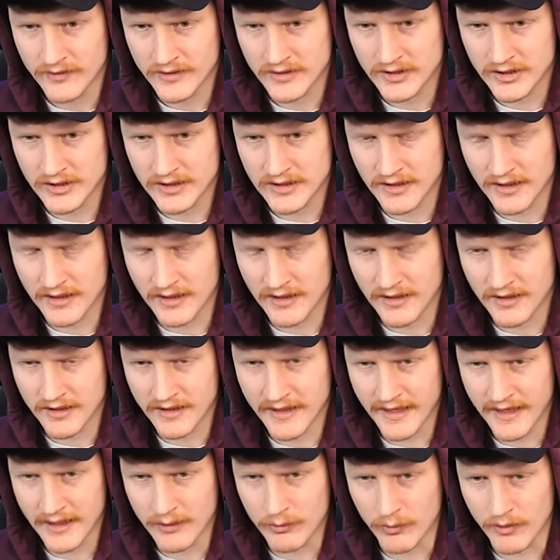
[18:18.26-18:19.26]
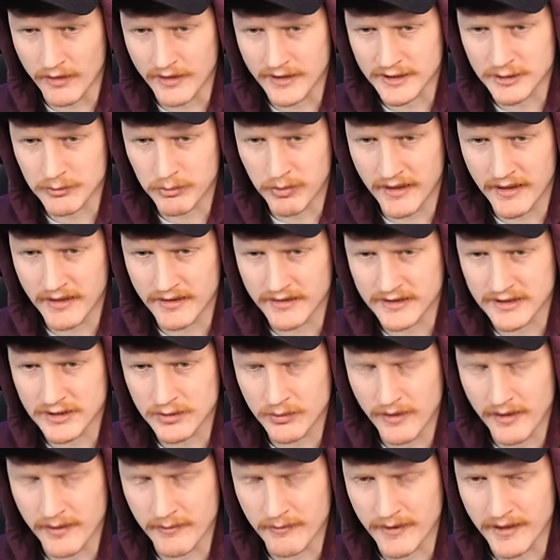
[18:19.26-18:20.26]
Just a kid wanting to play on a
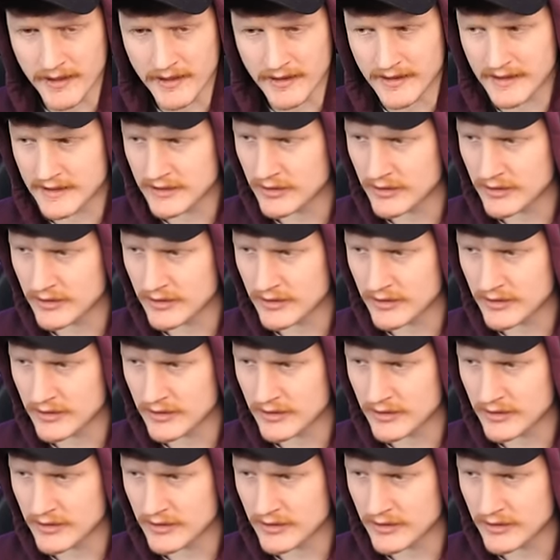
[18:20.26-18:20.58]
swing, man.